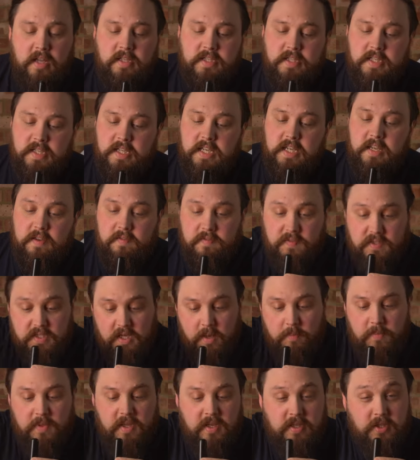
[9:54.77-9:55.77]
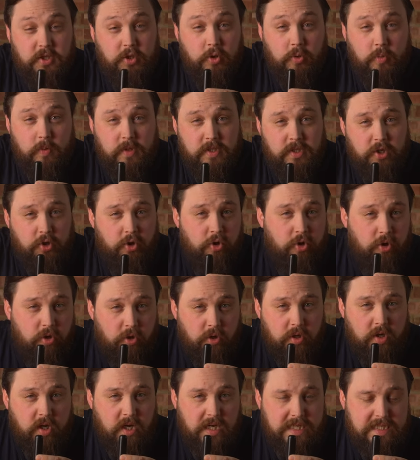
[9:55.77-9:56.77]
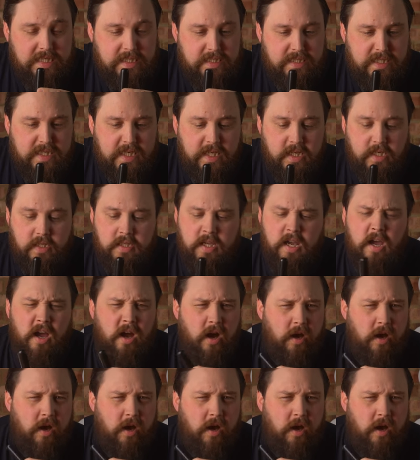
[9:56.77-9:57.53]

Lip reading: to give something to hook underneath.